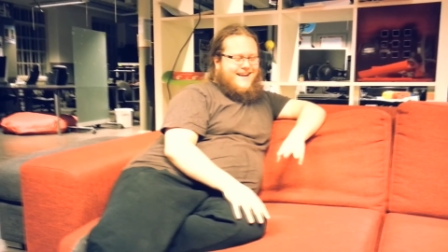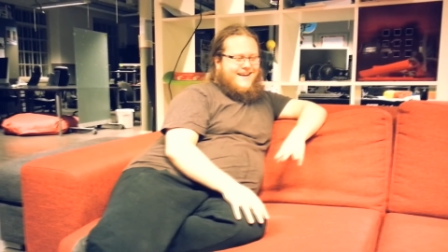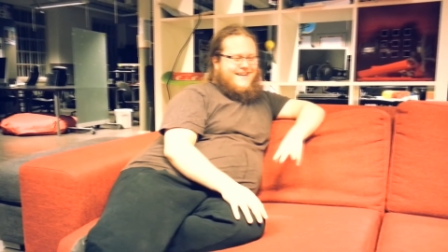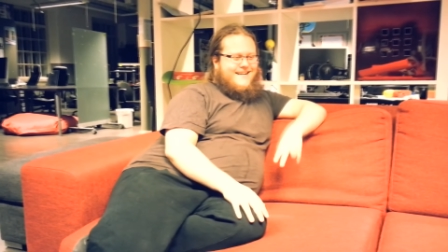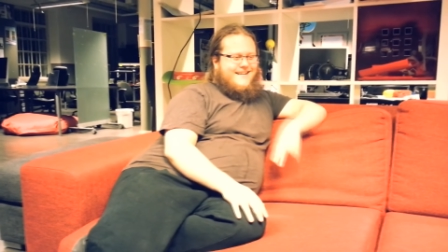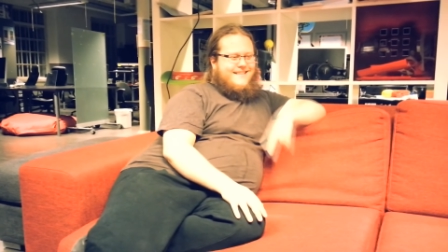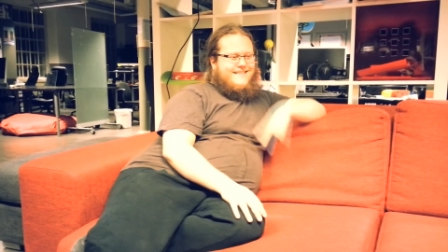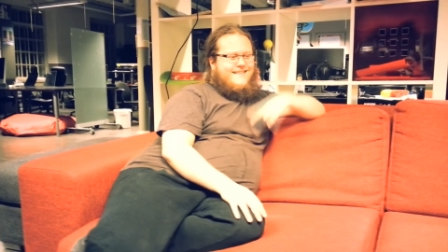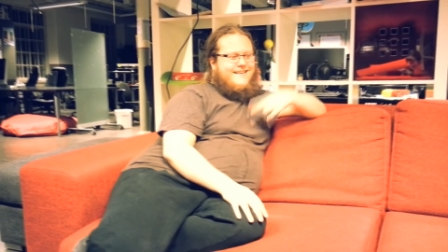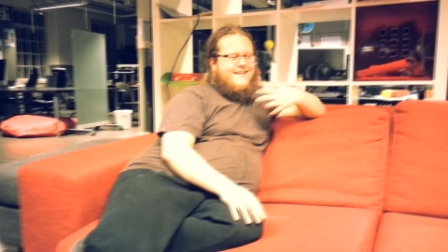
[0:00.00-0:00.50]
and I
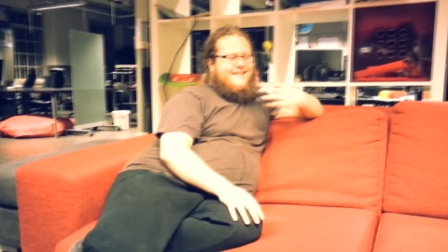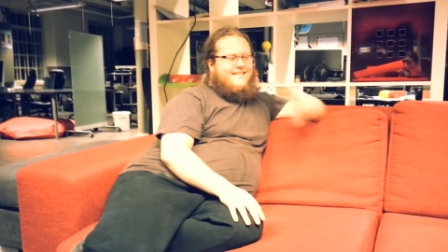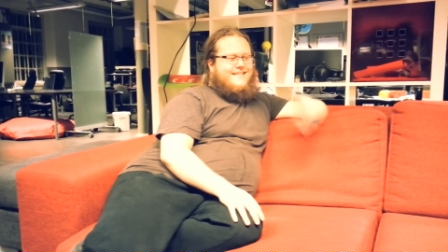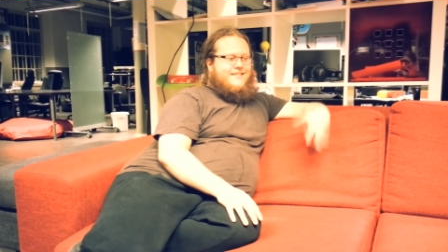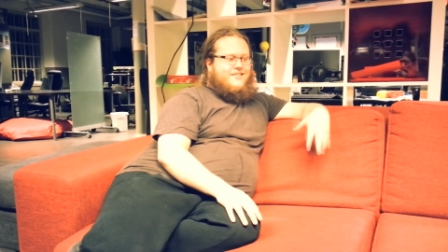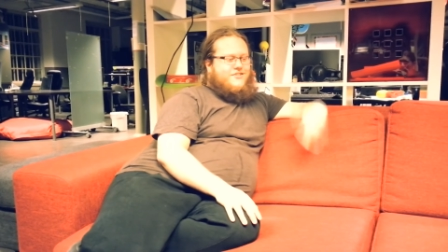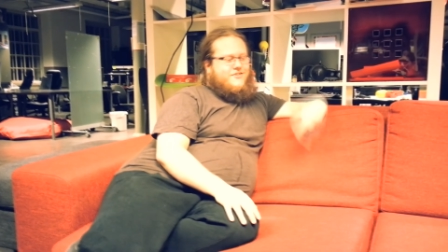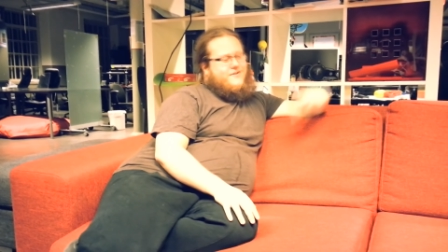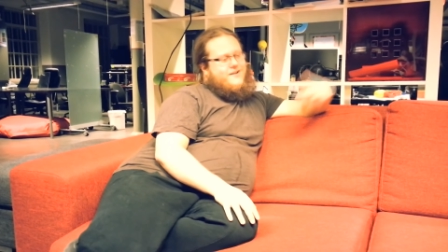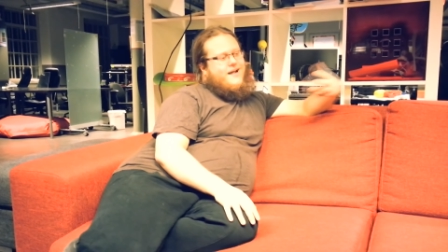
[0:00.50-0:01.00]
did things
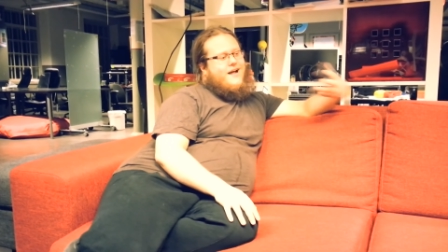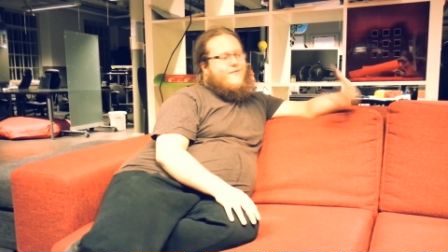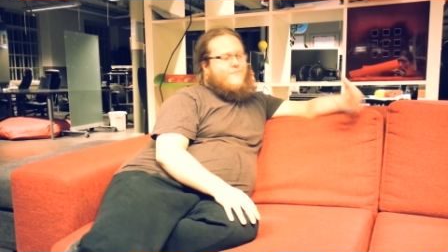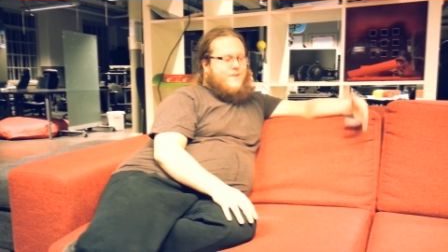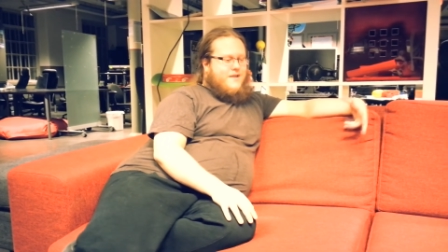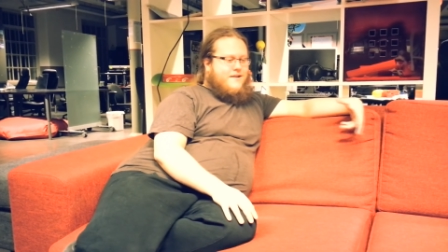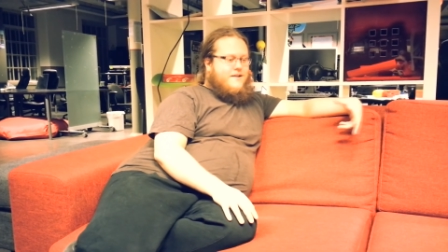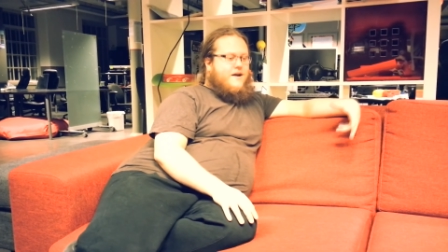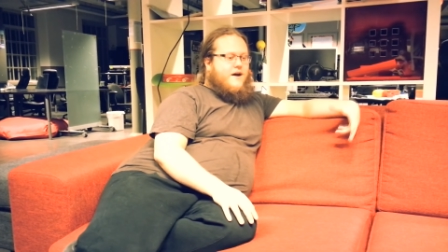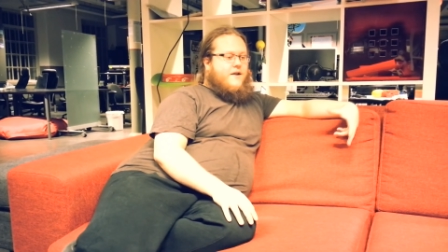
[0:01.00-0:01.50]
that shouldn't have
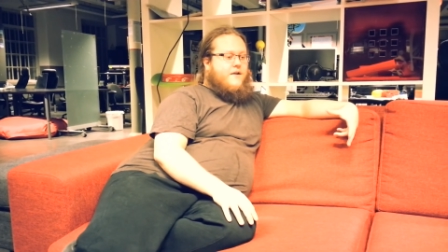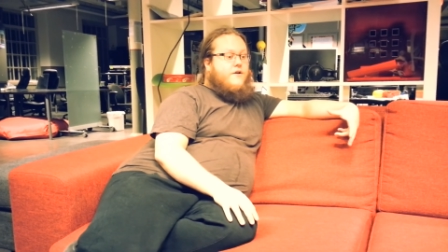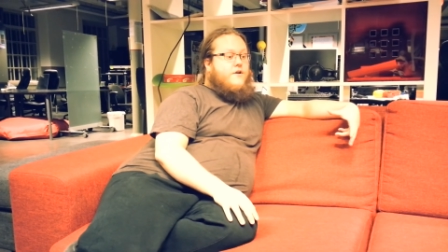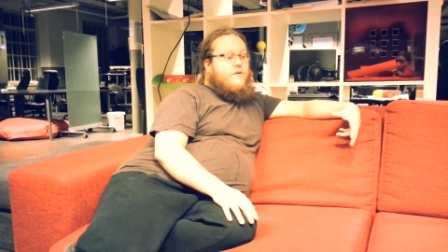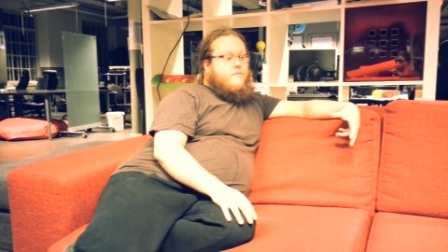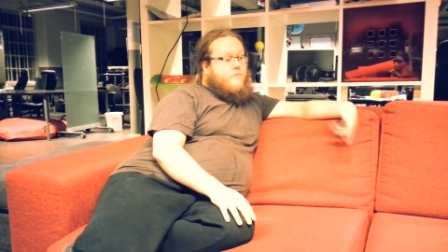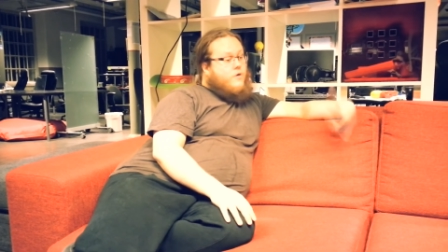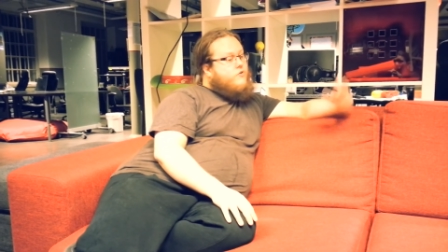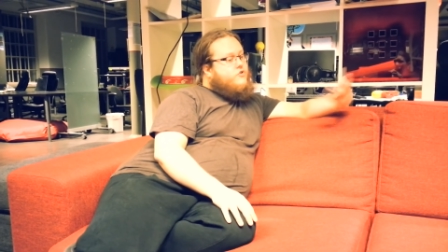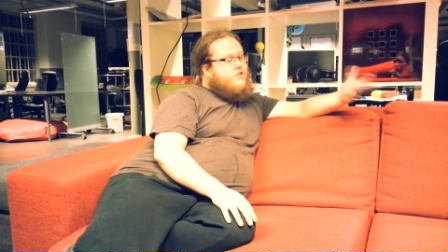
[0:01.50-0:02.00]
been done,
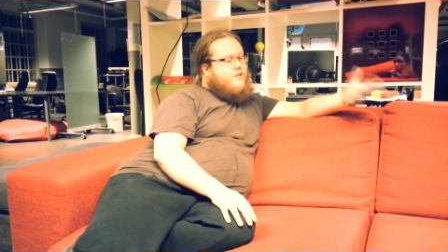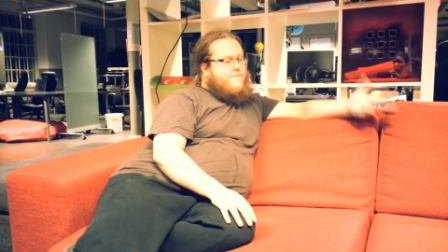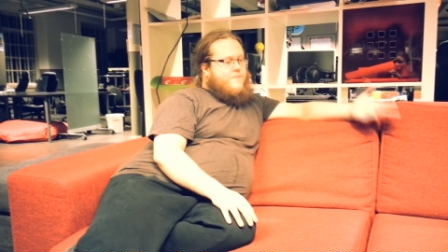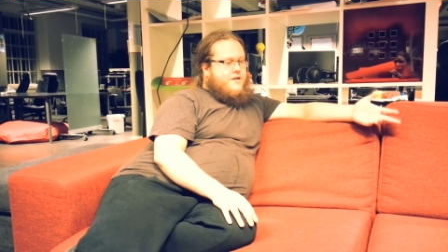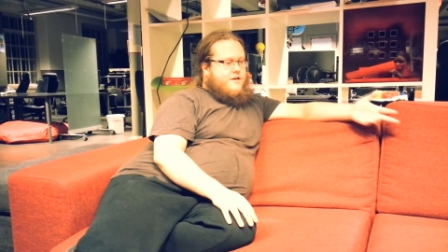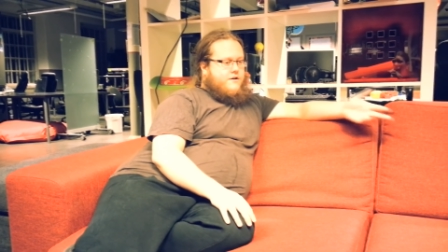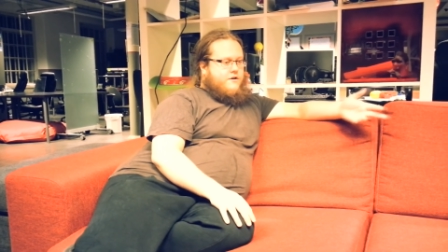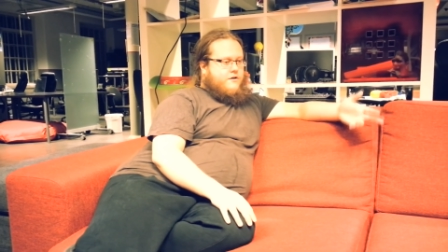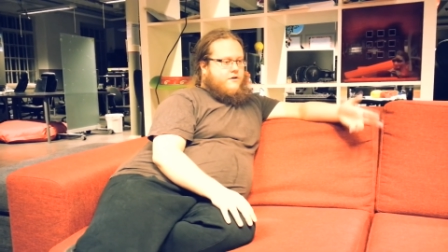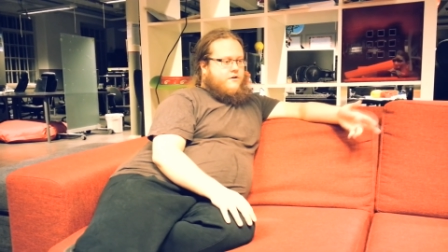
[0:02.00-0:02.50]
mostly
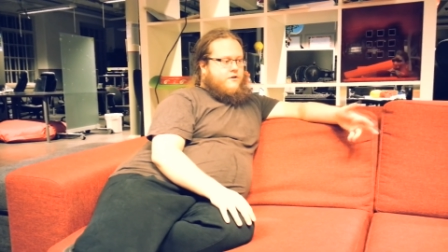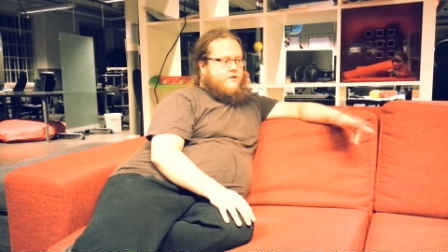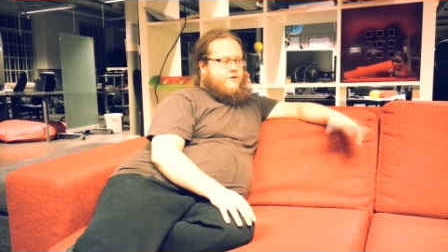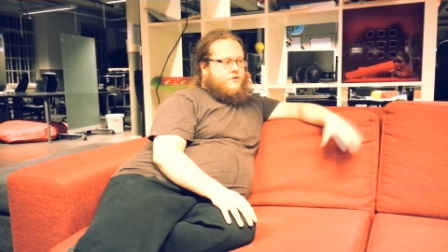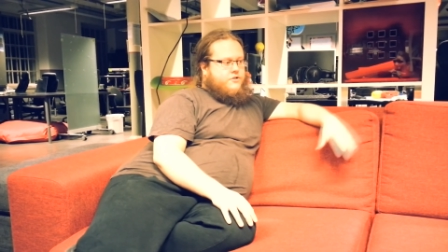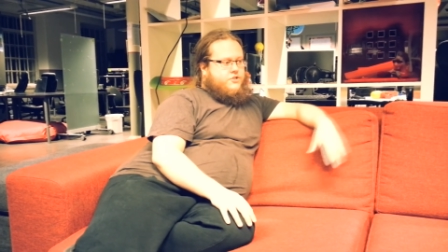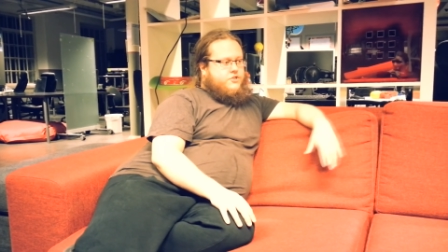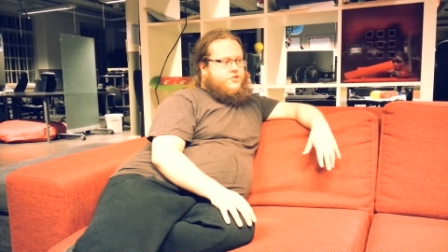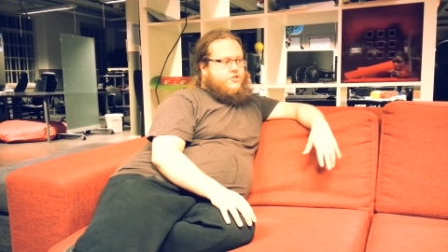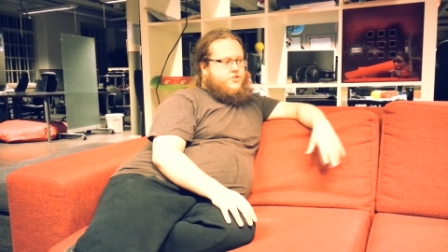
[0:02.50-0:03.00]

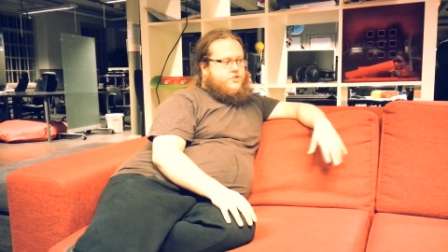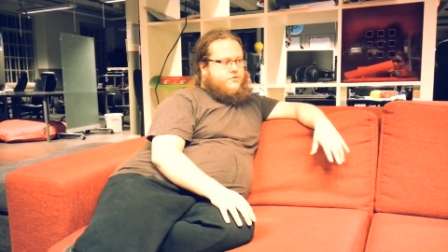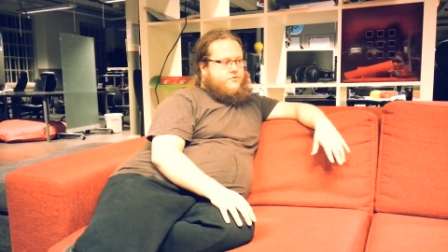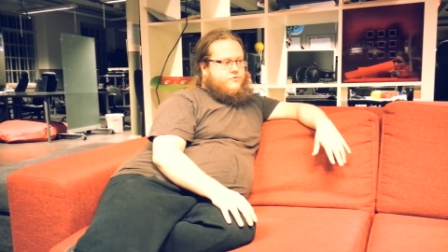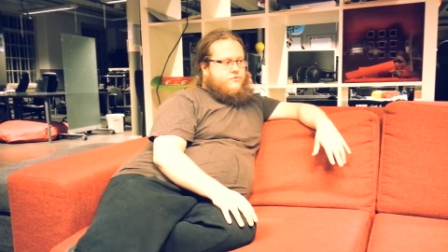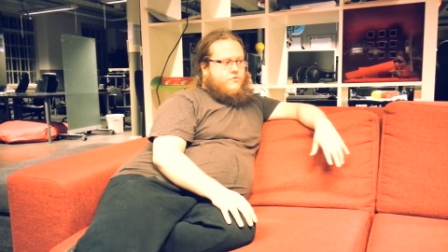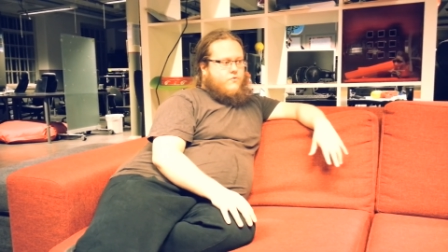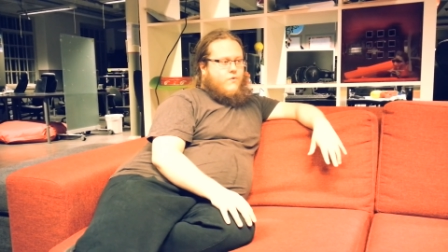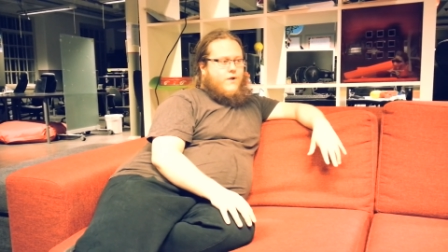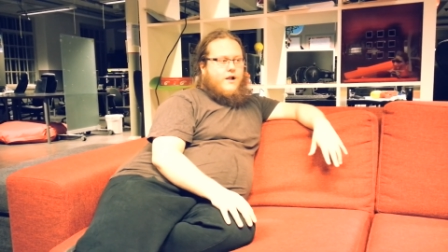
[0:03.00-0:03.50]
because
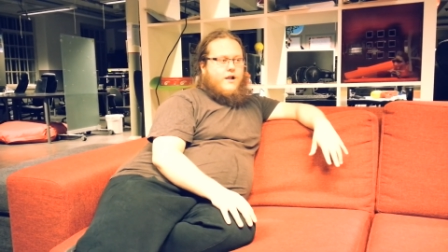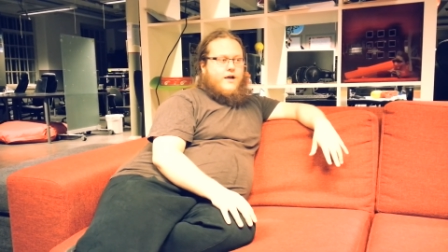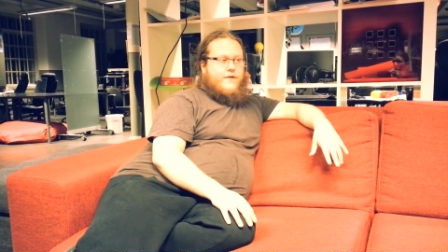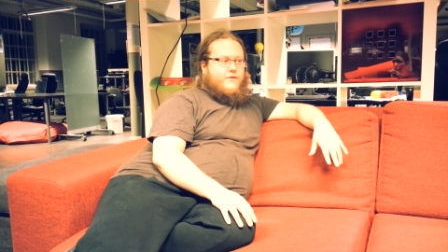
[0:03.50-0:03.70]
well,